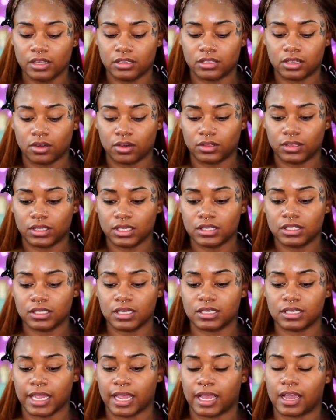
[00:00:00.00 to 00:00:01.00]
So
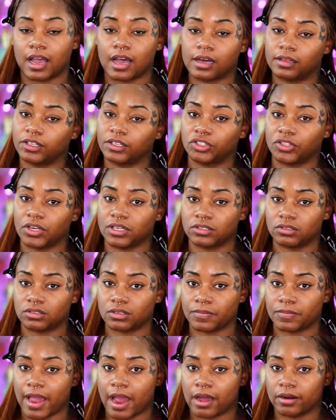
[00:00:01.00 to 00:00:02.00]
this is a color
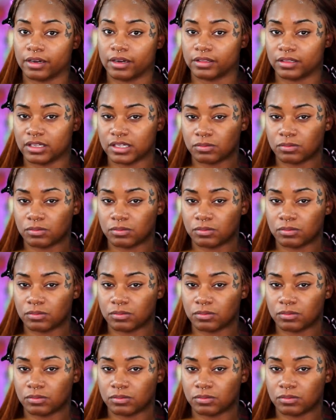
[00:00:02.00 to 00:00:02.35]
translucent powder.